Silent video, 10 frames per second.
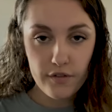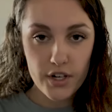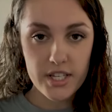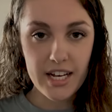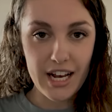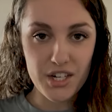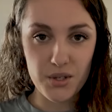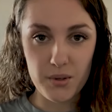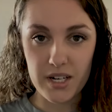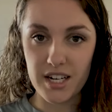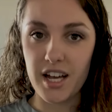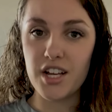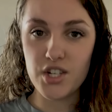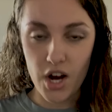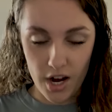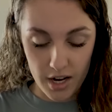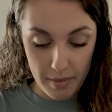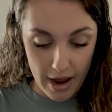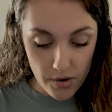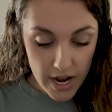first thing I do wanna talk
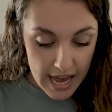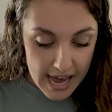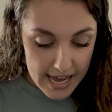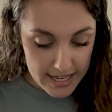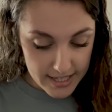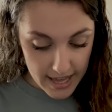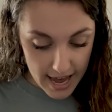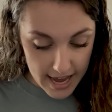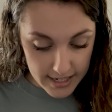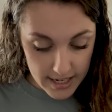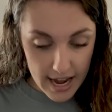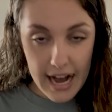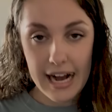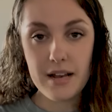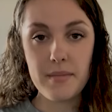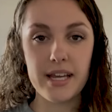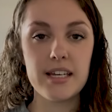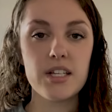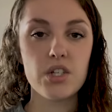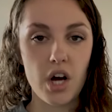about is that high
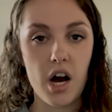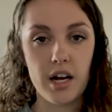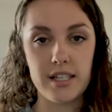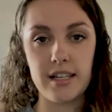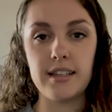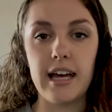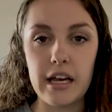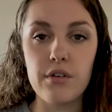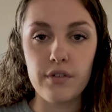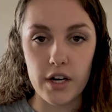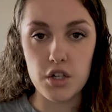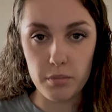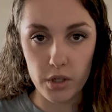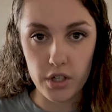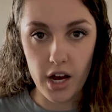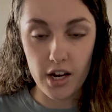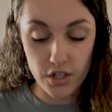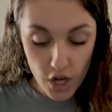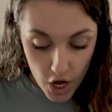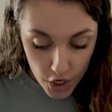maintenance dogs like French
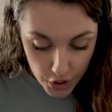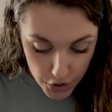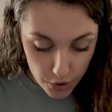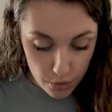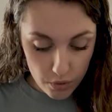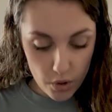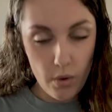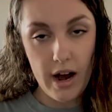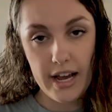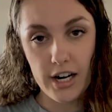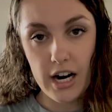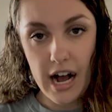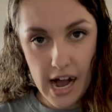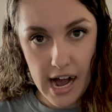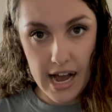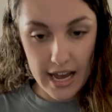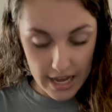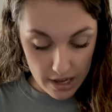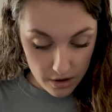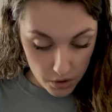Bulldogs do require
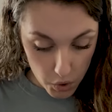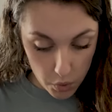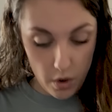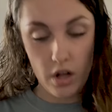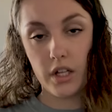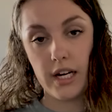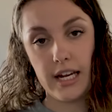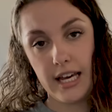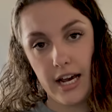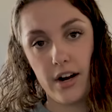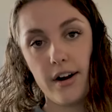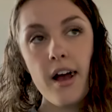high quality care.